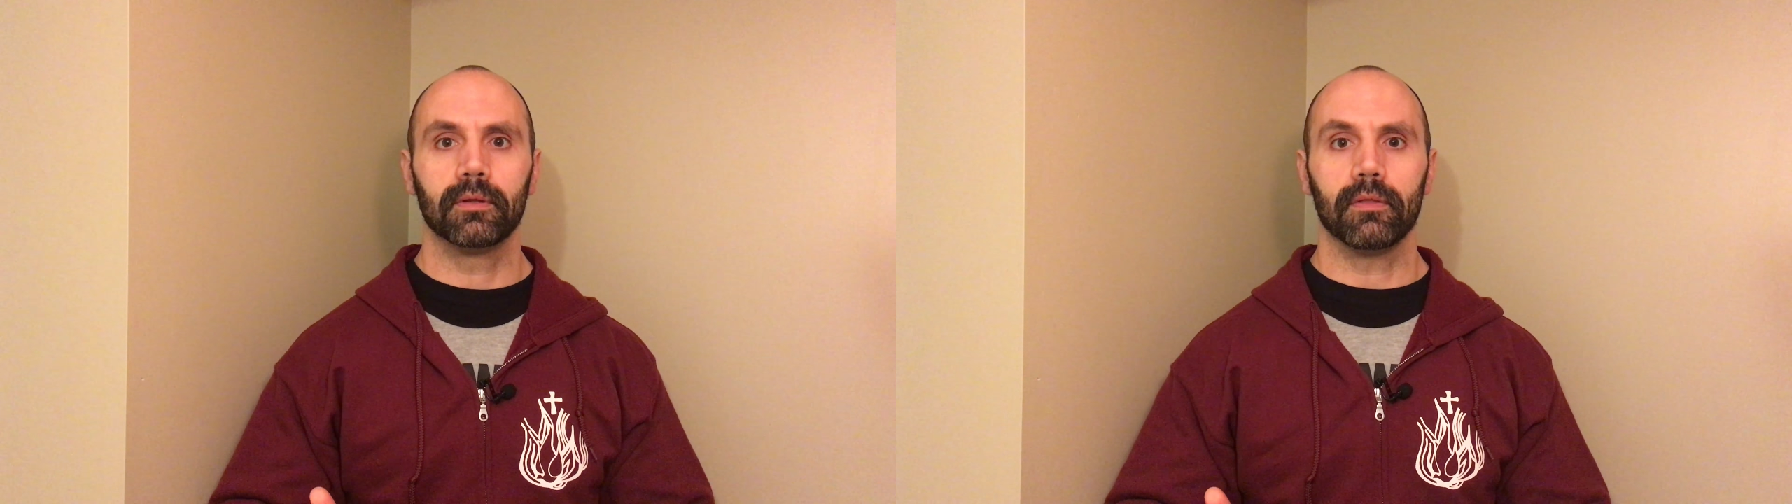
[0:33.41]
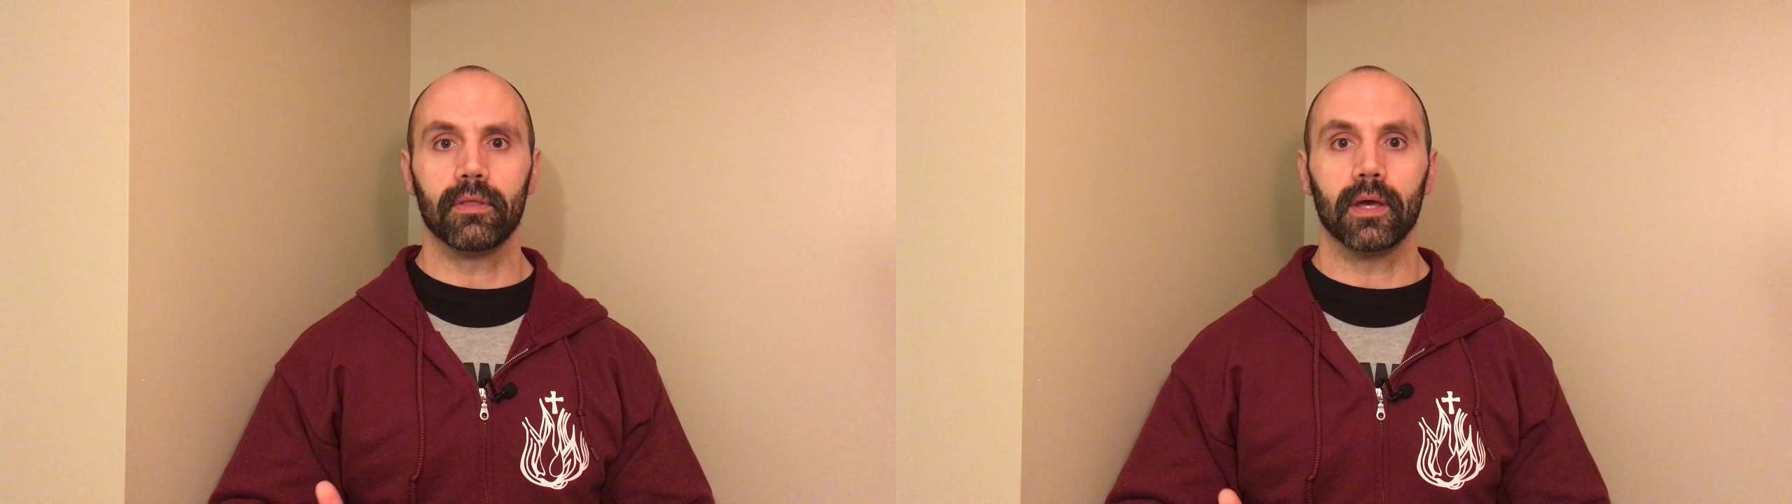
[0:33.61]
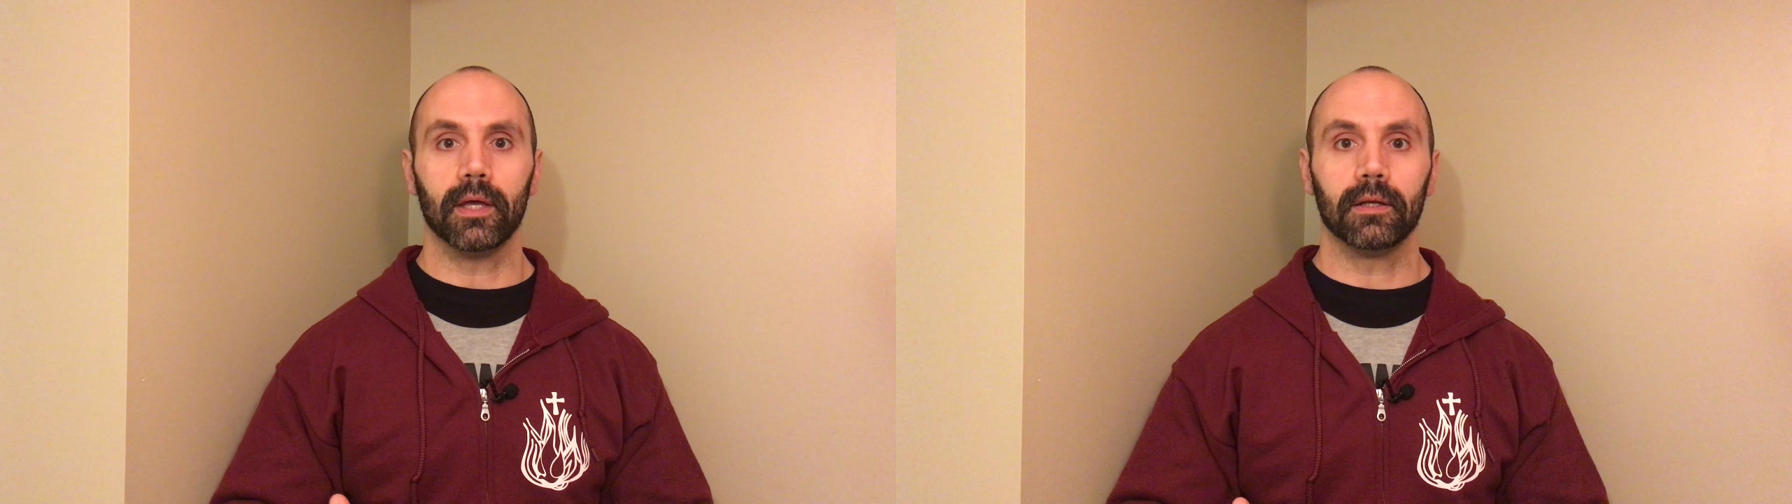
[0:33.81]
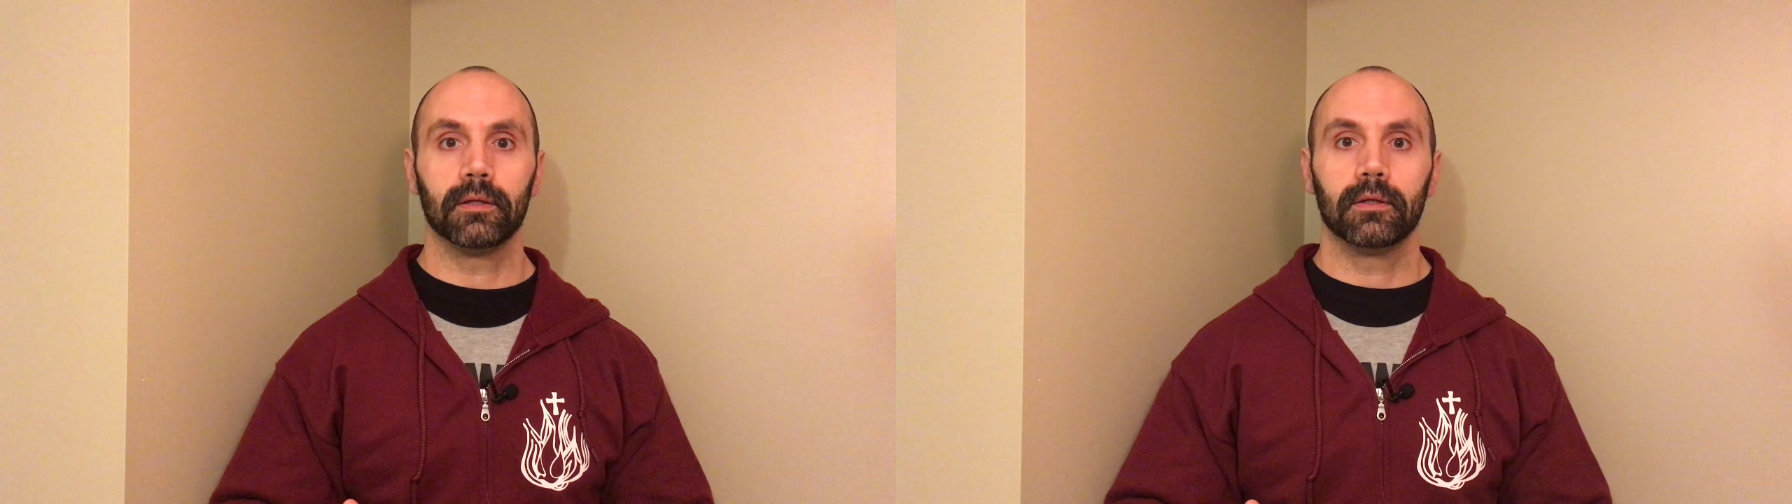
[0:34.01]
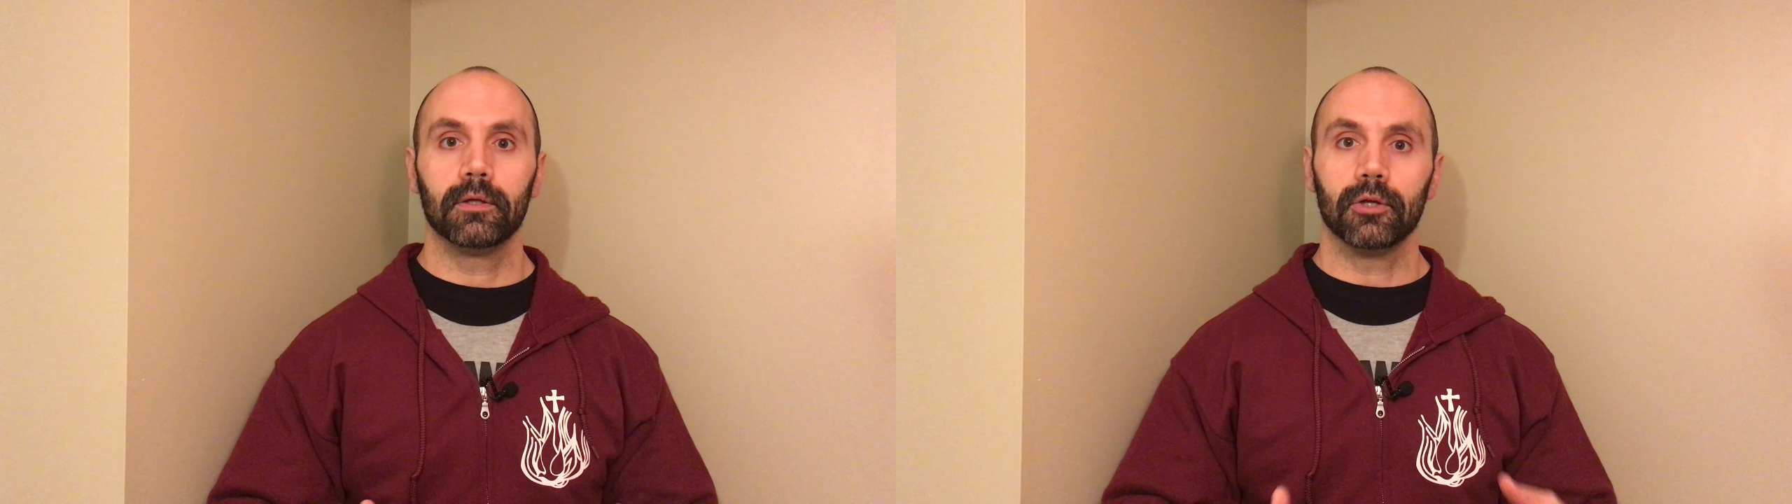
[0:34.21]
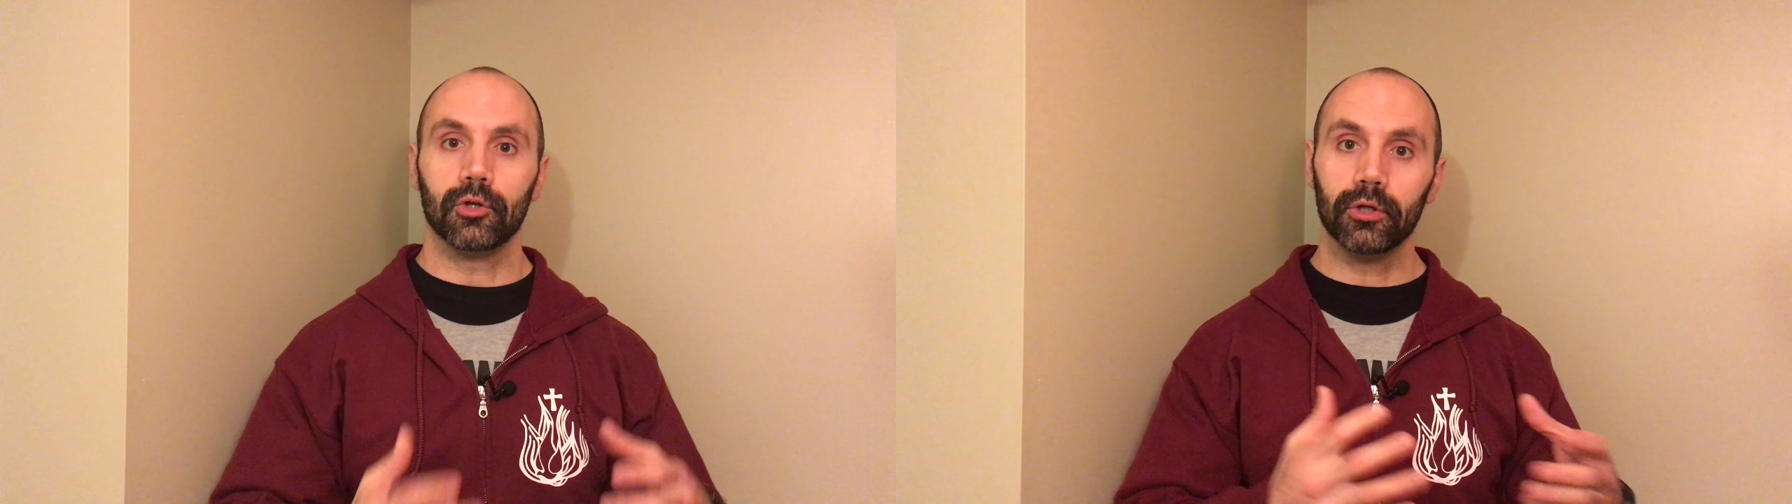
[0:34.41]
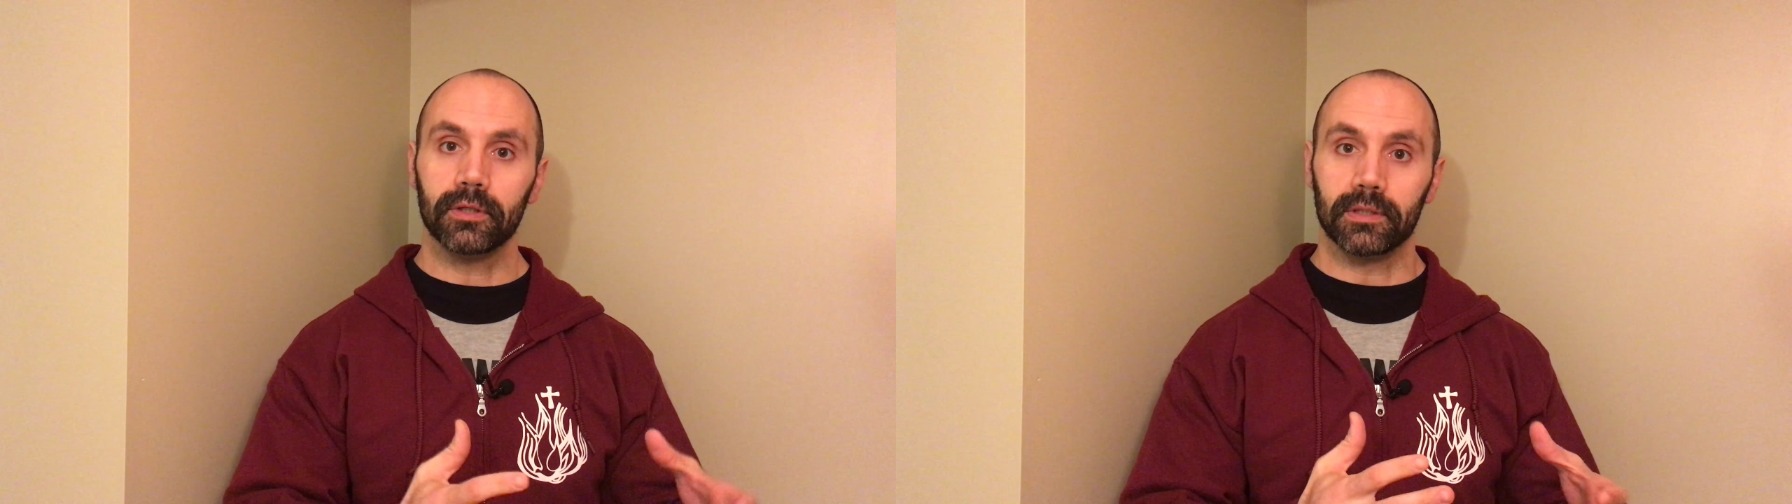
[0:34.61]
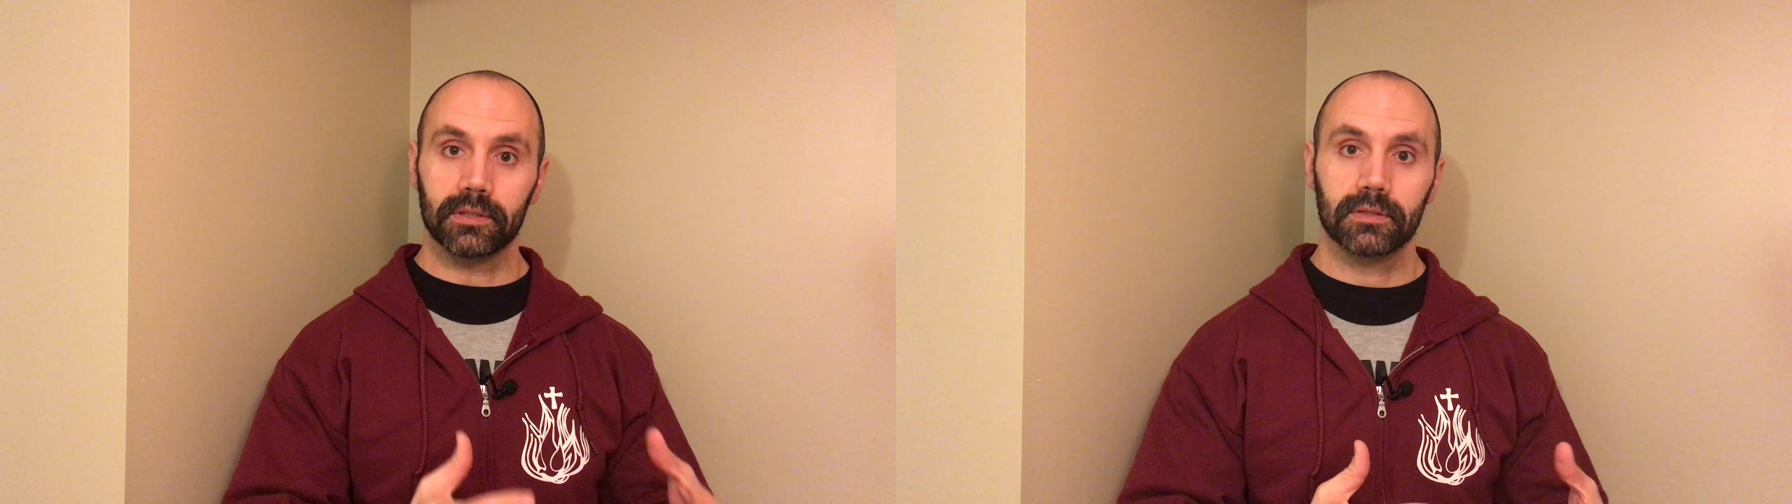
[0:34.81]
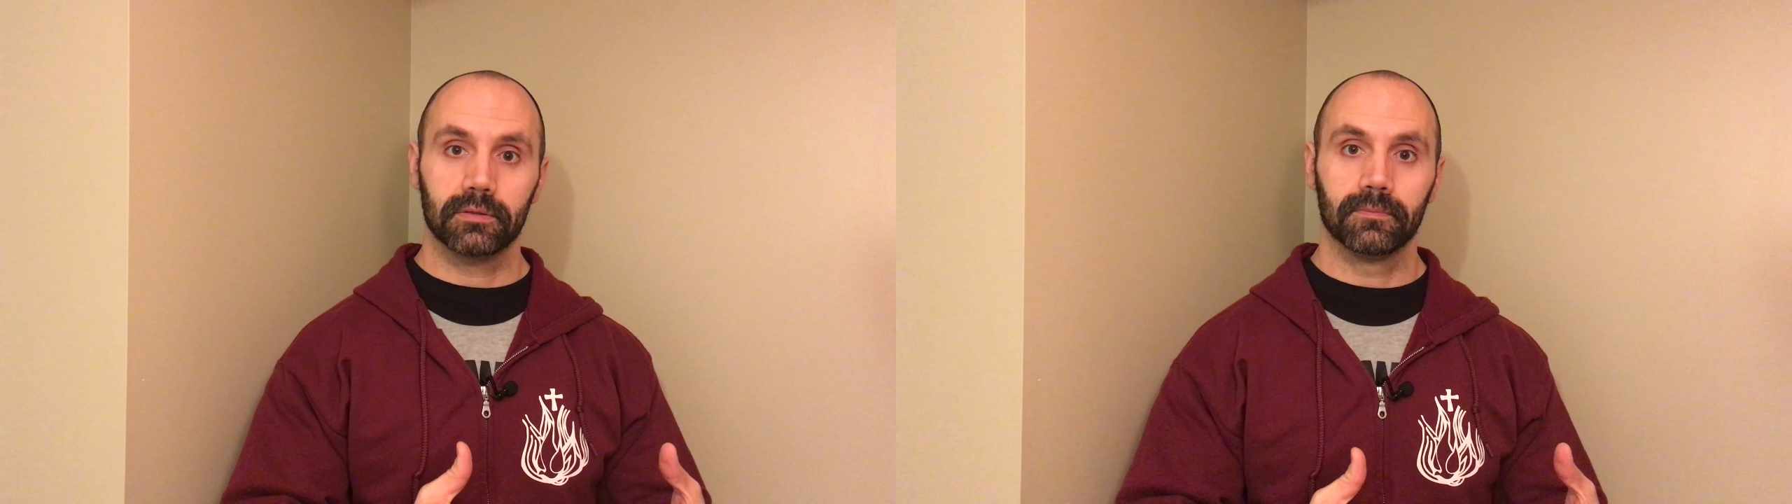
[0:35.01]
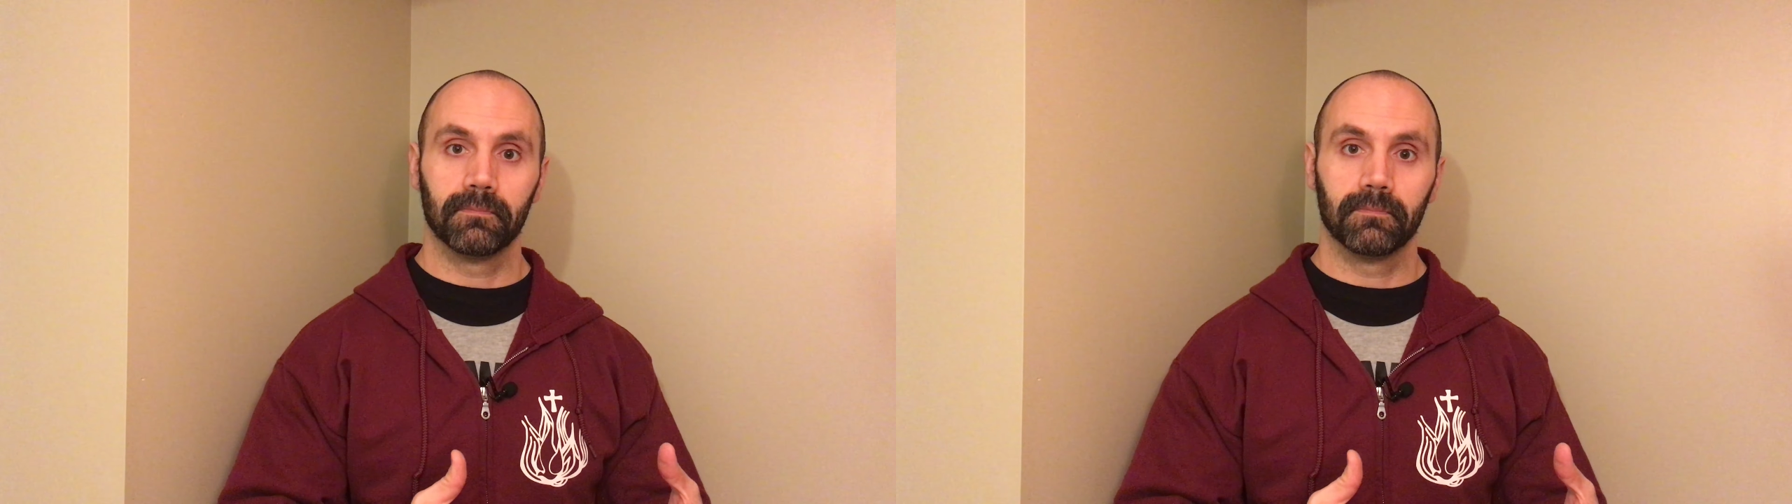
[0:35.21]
that goodness